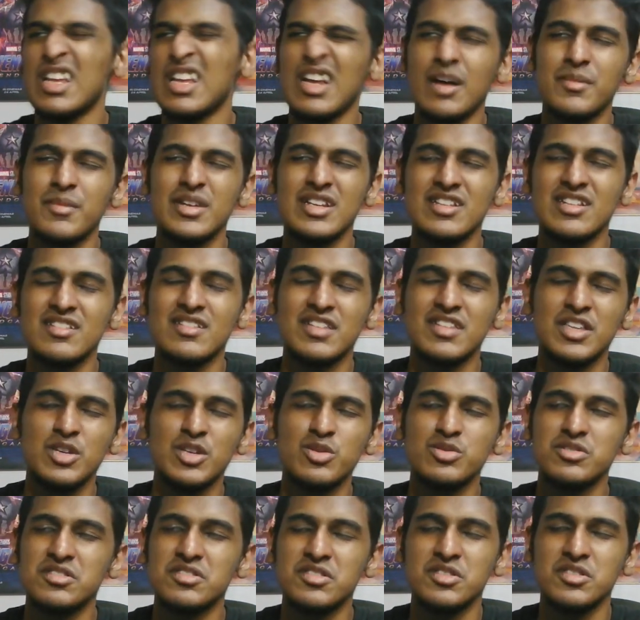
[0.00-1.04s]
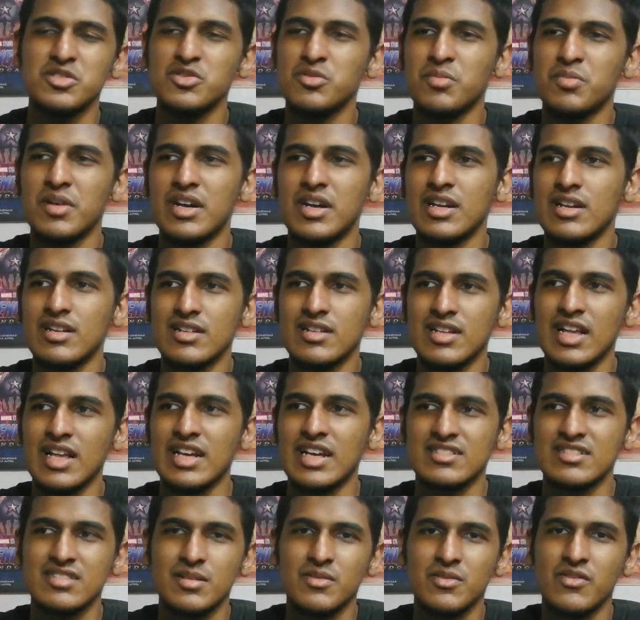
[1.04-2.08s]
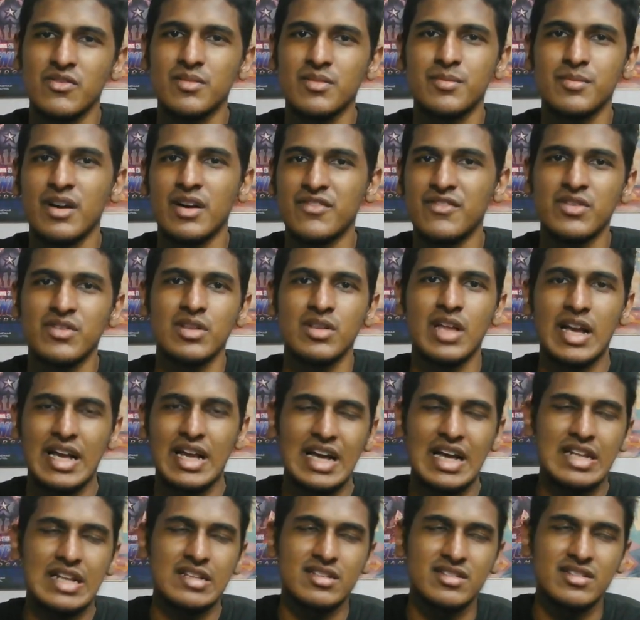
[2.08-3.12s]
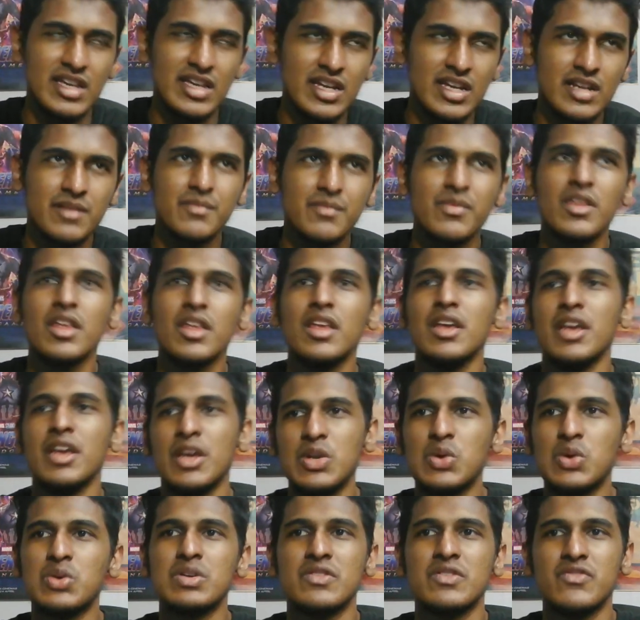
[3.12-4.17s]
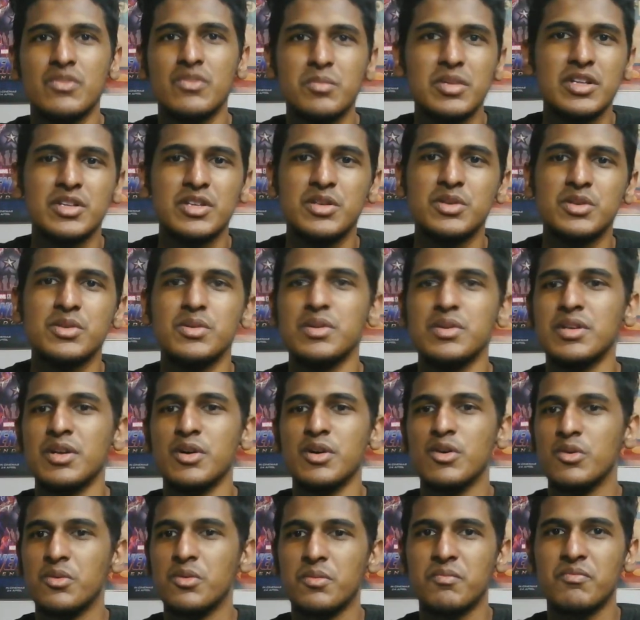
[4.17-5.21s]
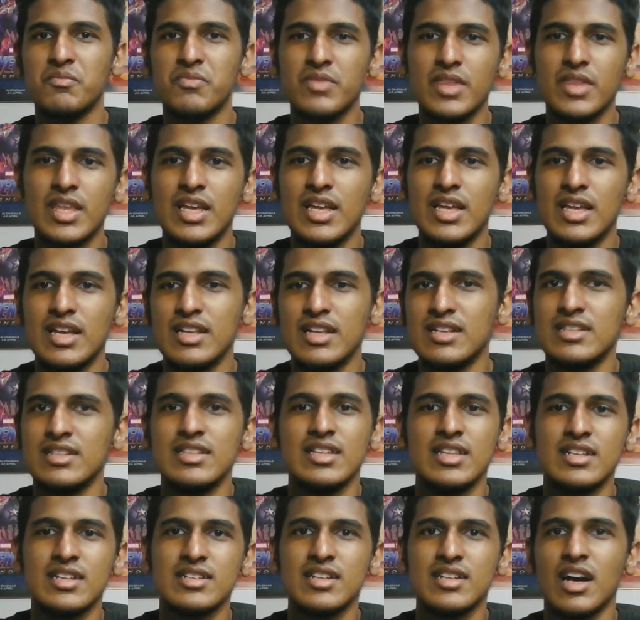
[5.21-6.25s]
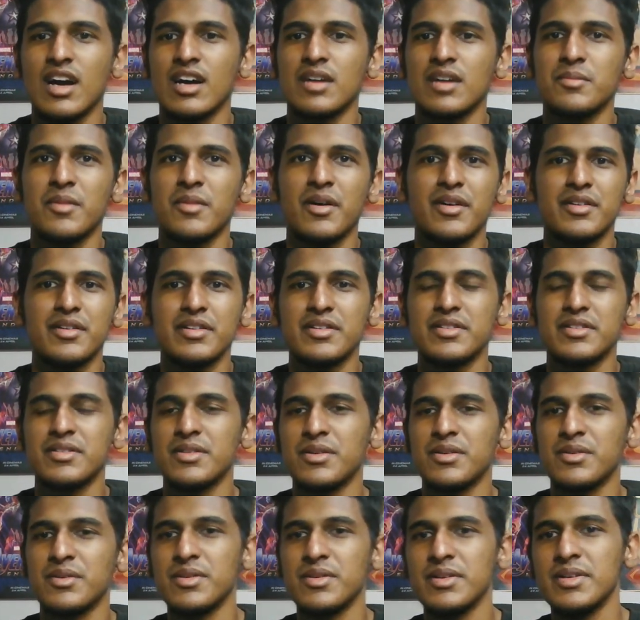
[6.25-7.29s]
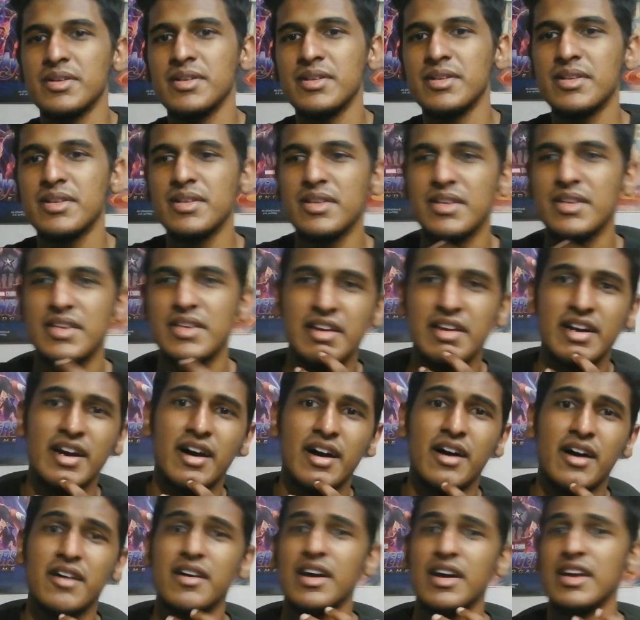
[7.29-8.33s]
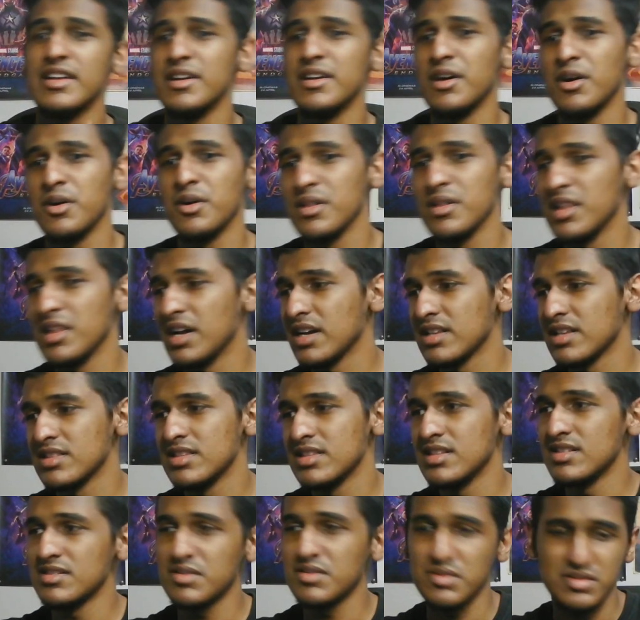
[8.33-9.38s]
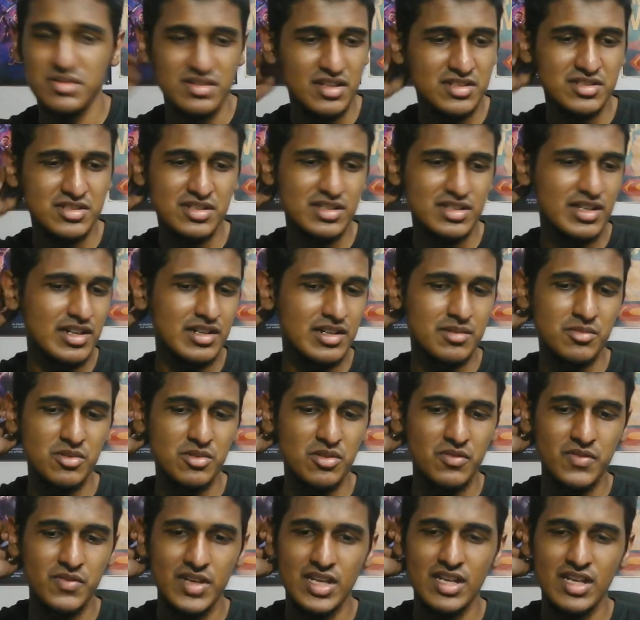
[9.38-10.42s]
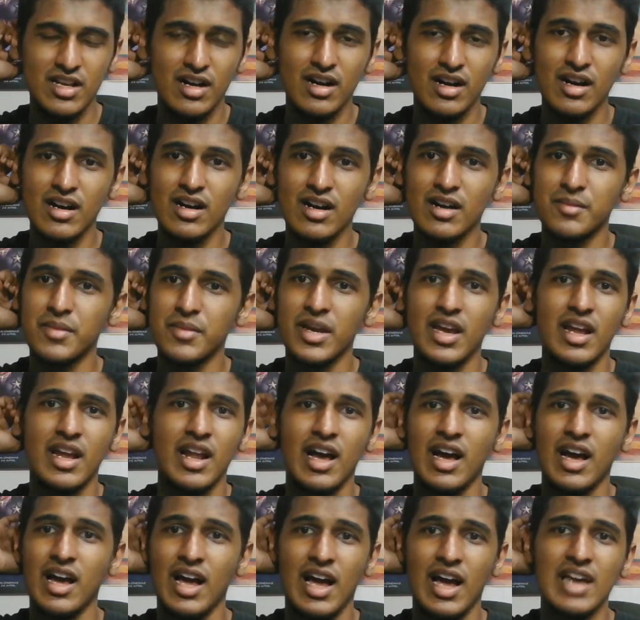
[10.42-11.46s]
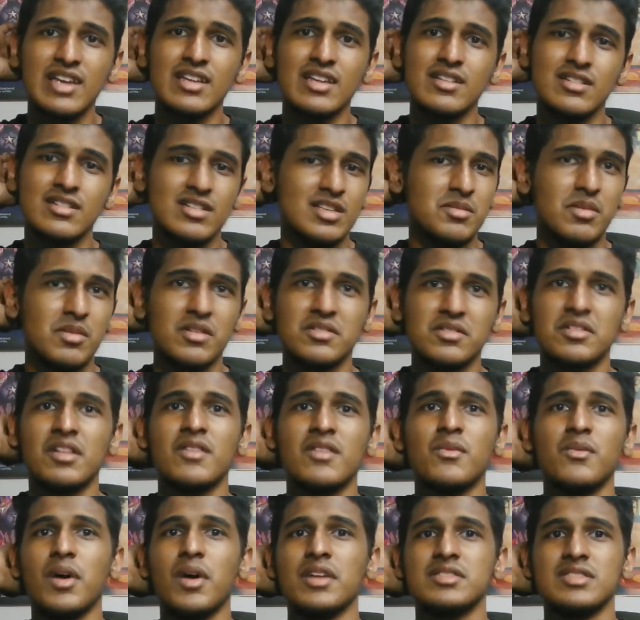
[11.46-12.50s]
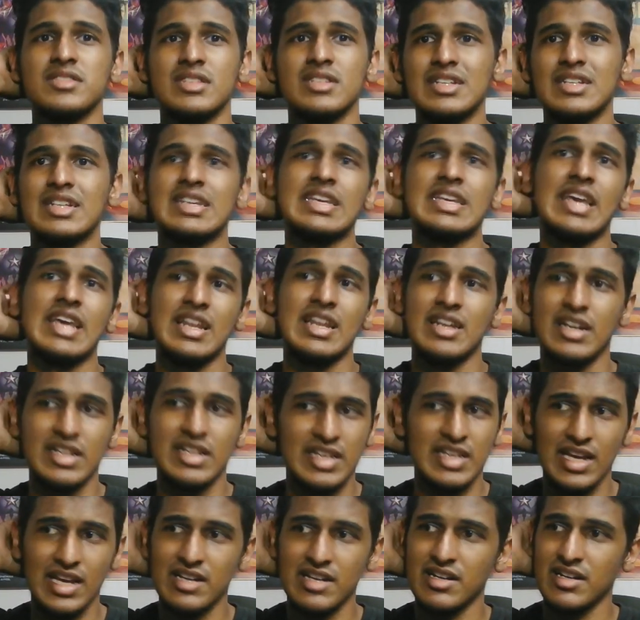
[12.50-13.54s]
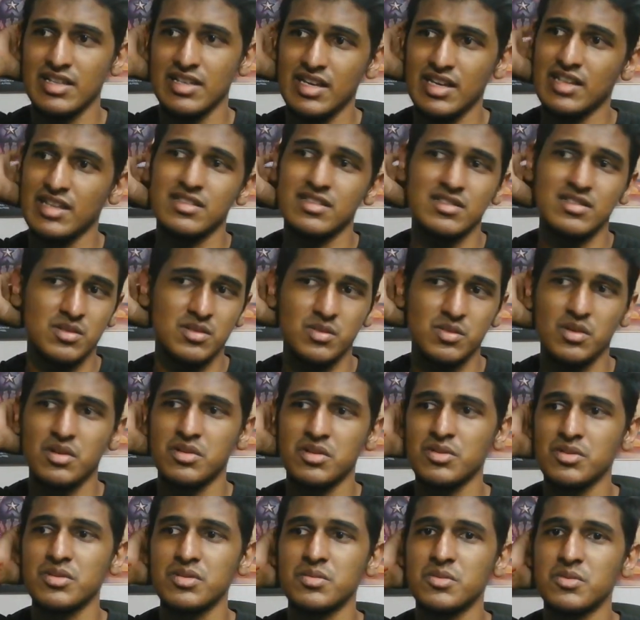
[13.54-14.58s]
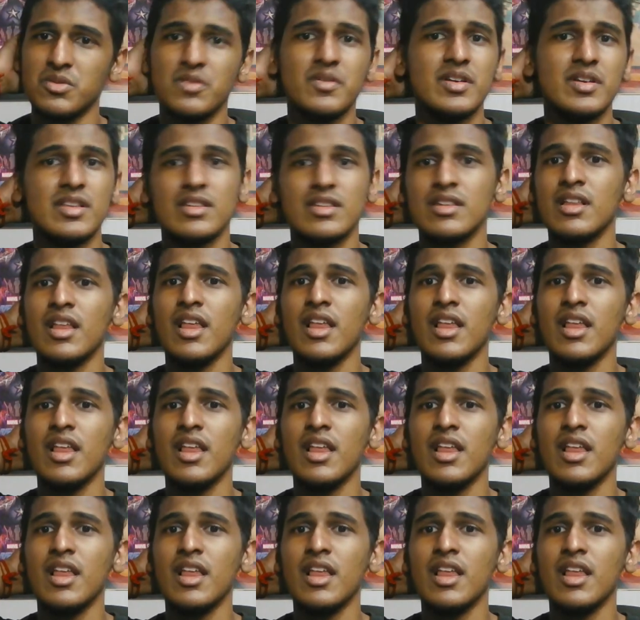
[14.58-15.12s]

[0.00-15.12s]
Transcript: I mean, it's huge too, but like some of them, I feel like I gotta say it in order for me to, talk about it. So yeah, all right, y'all. Like this is such a good movie. Man, I can see myself watching it again and again and again. This is one of those movies.